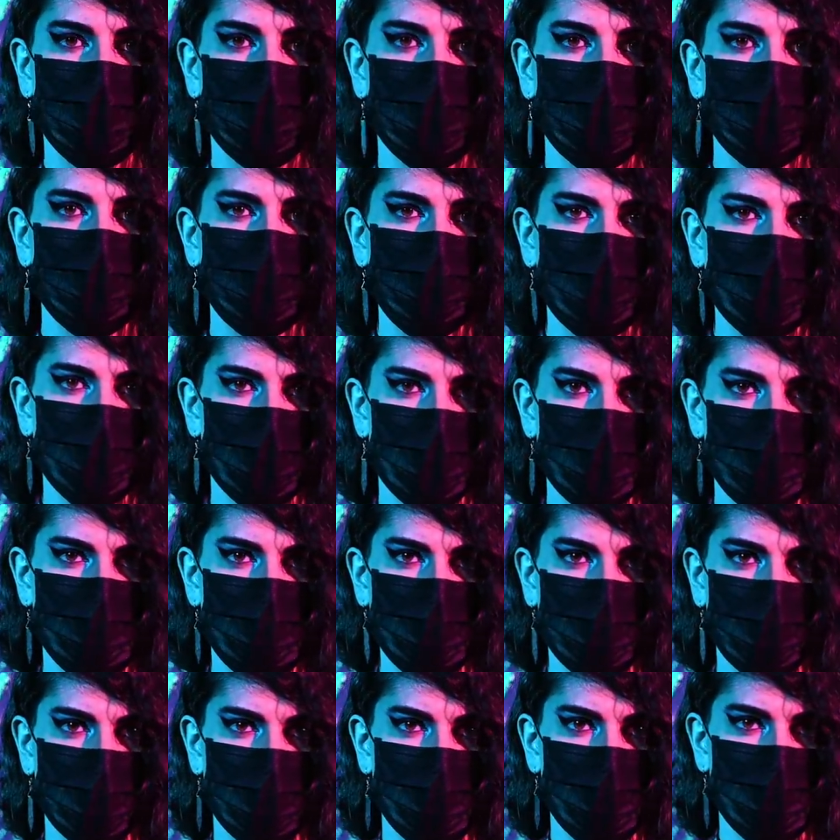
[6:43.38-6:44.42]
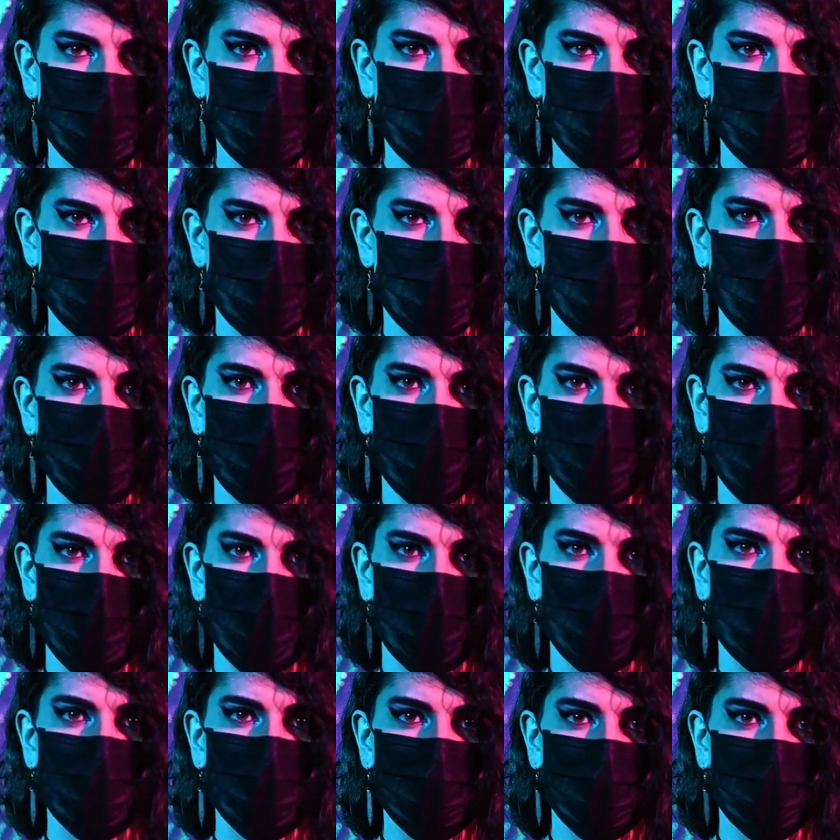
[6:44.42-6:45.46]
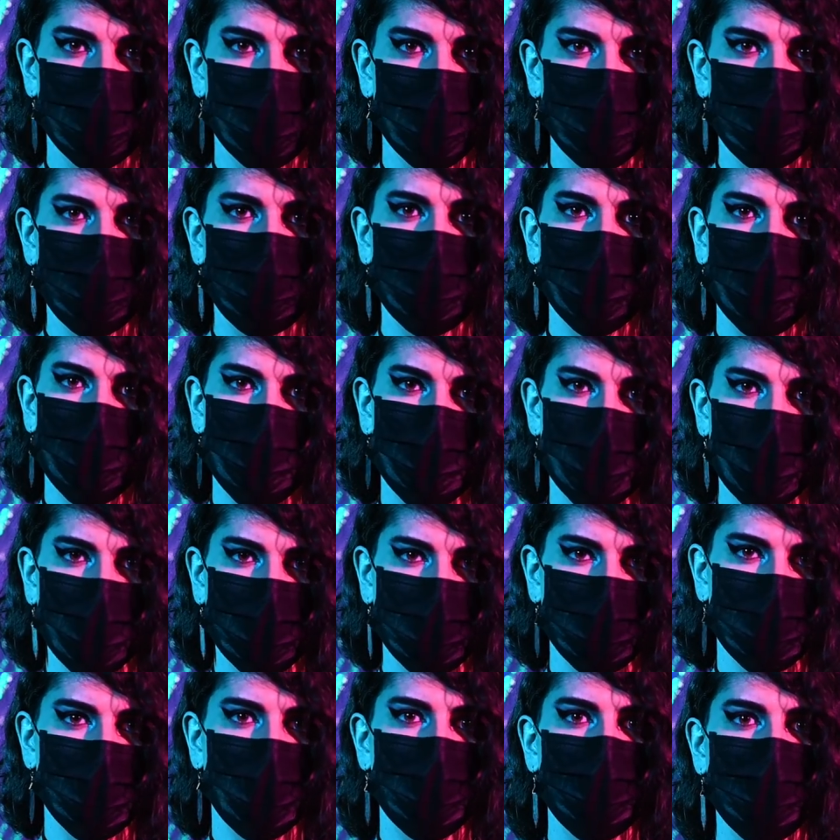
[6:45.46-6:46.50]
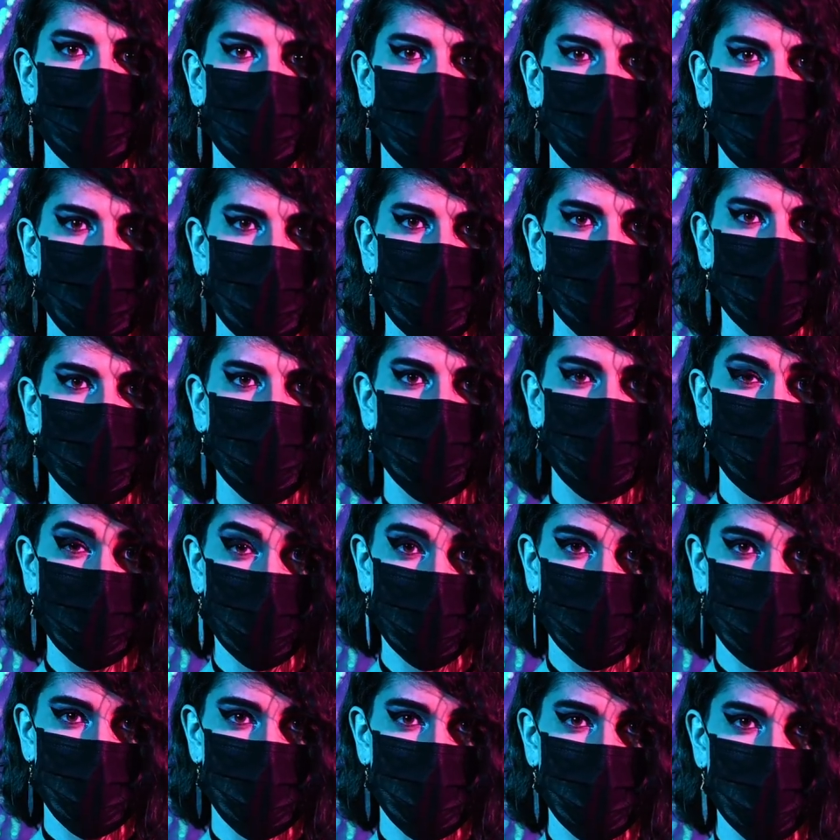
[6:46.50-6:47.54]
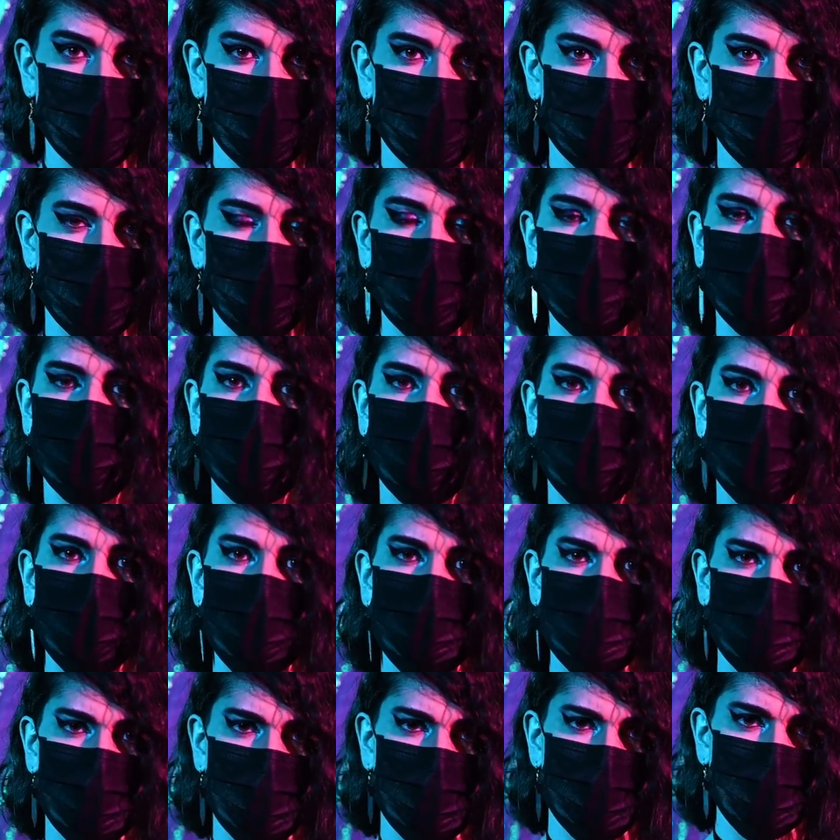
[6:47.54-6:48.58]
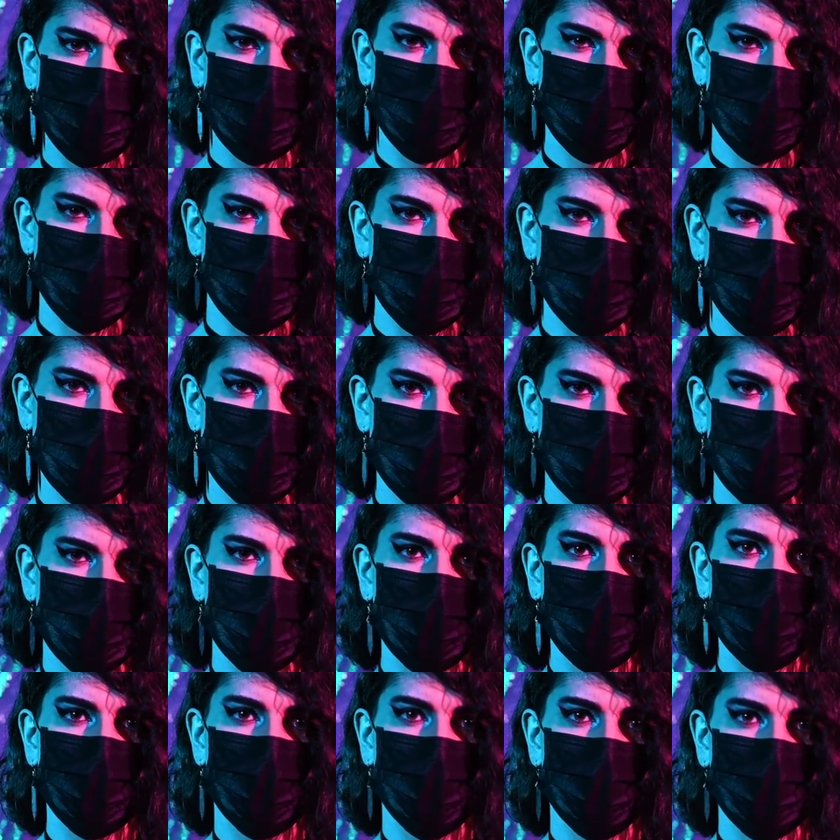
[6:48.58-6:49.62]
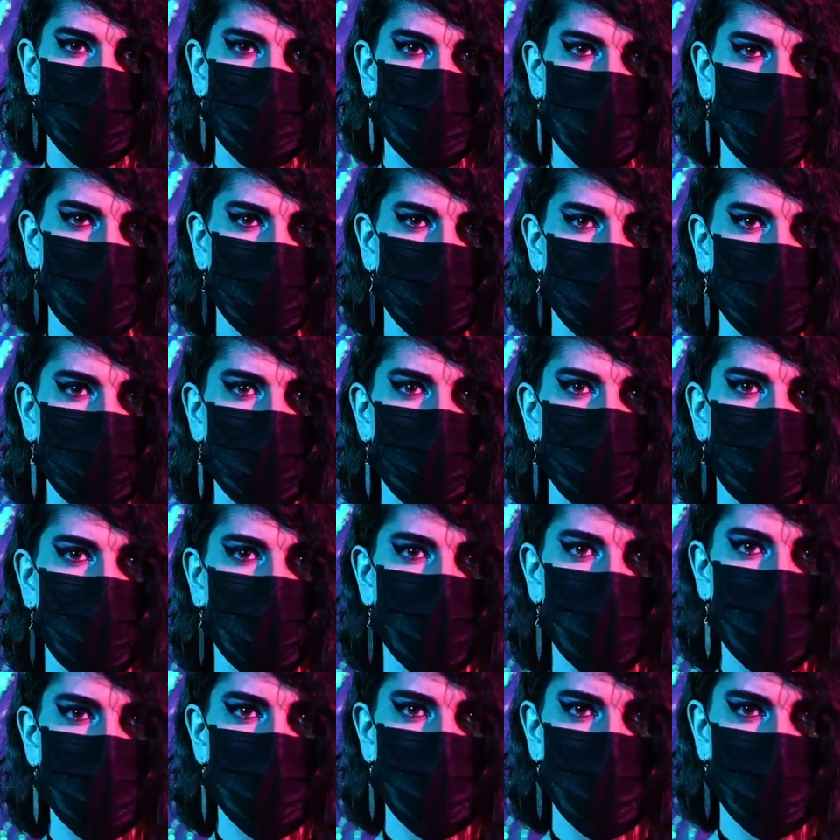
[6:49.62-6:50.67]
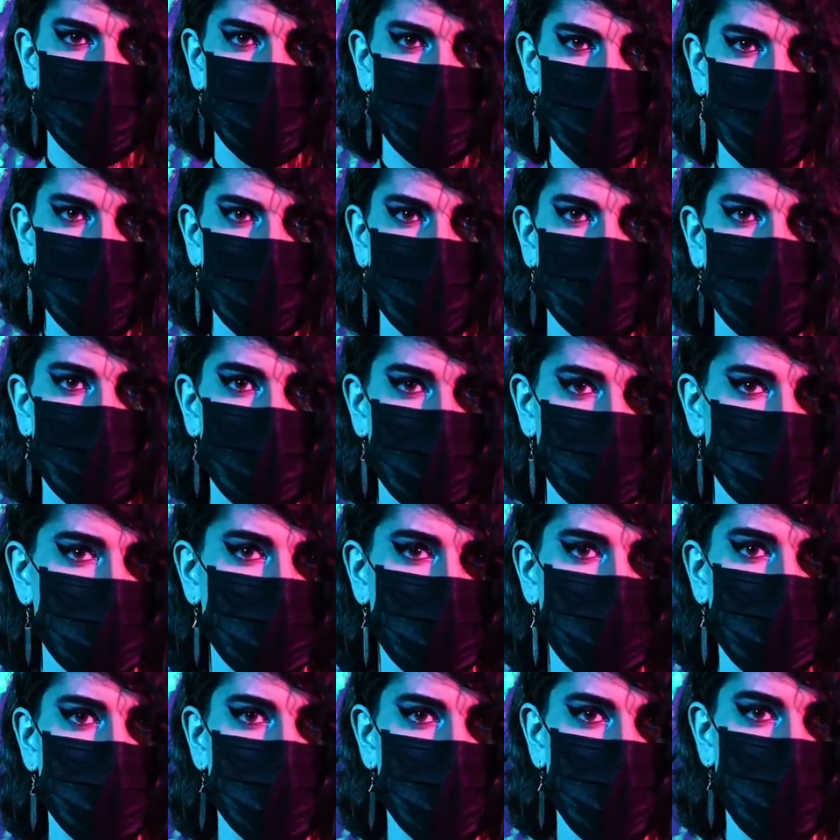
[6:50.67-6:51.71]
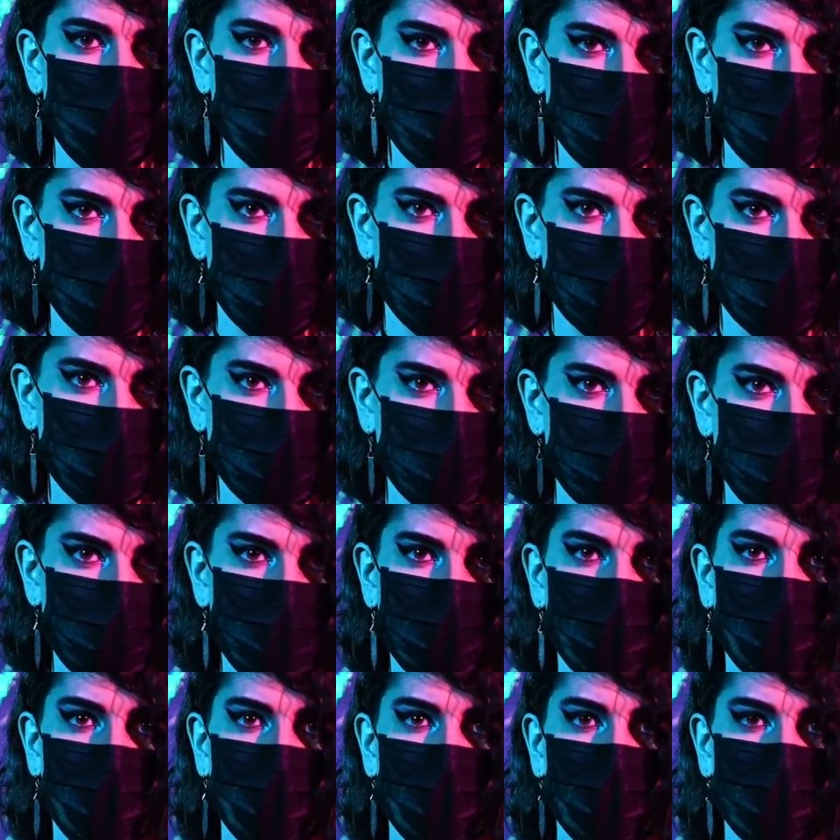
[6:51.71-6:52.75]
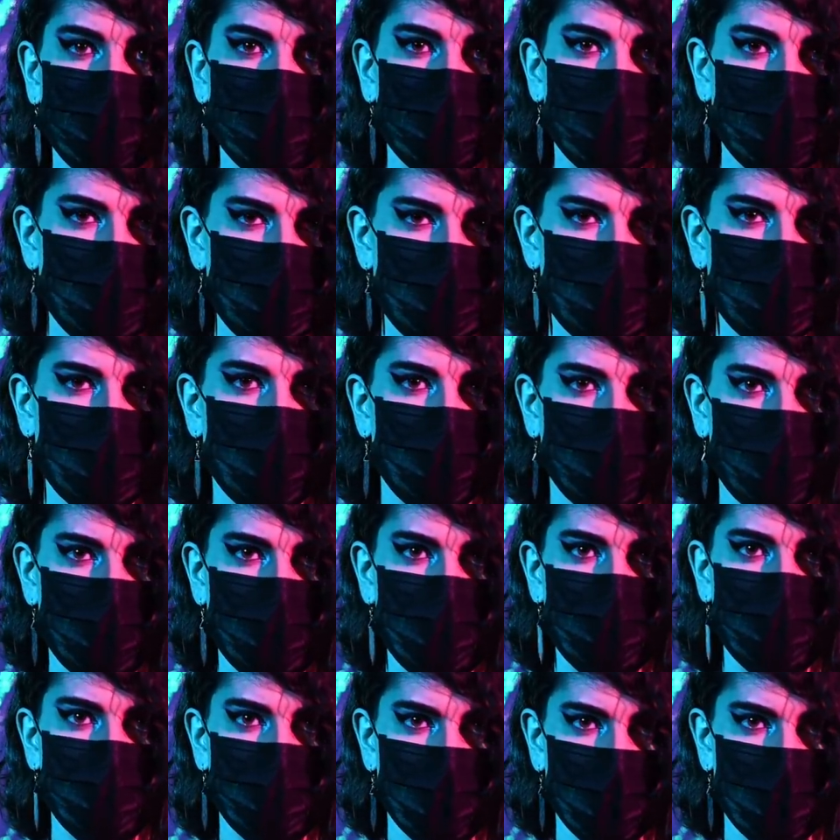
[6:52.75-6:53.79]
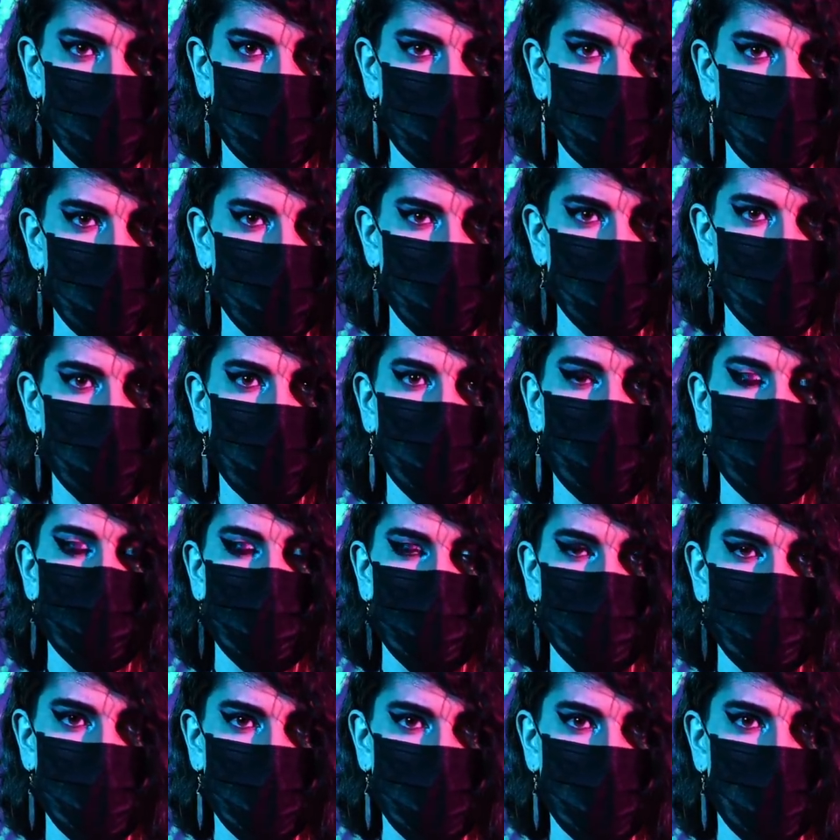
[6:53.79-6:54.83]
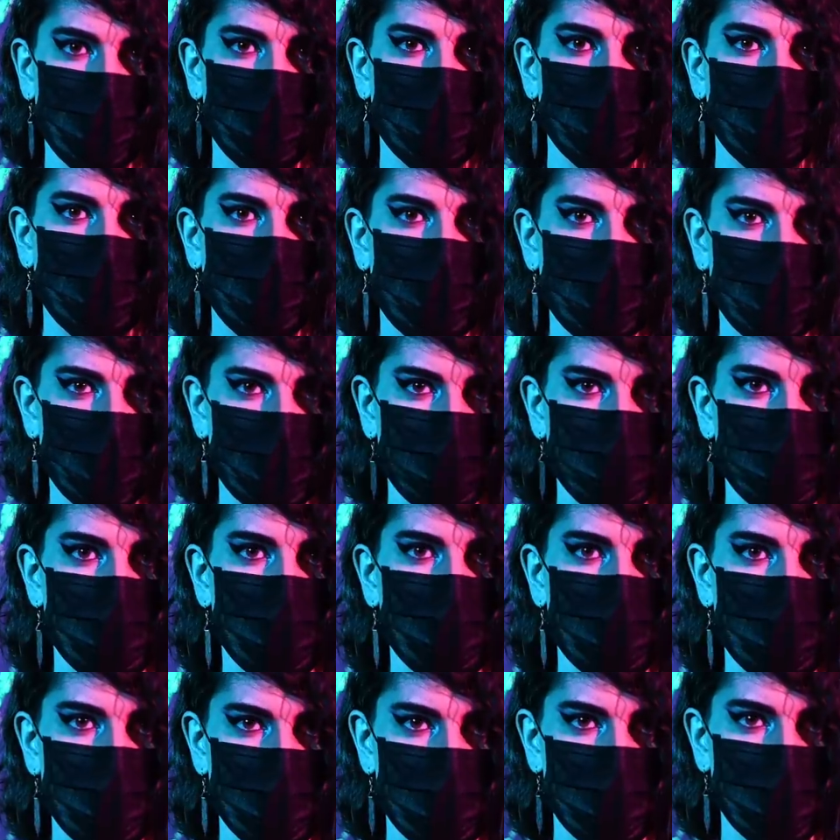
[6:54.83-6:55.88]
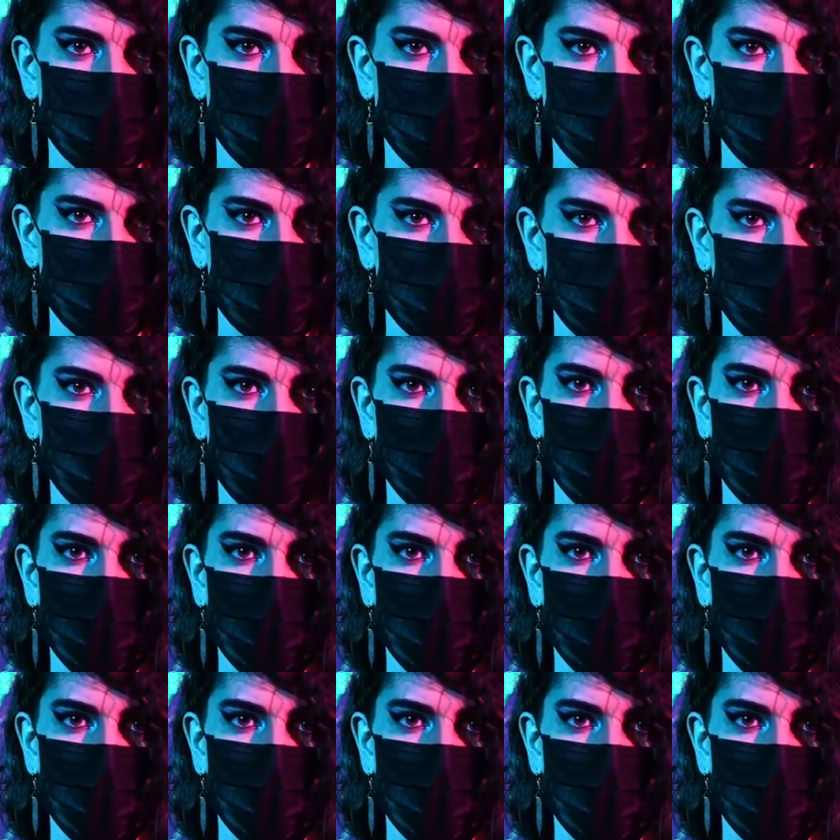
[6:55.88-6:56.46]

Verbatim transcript: With regards to holsters, I want to underline what exactly I require of a holster. In terms of holsters, I generally want it to be some sort of rigid material that at least covers a trigger guard to prevent a negligent discharge.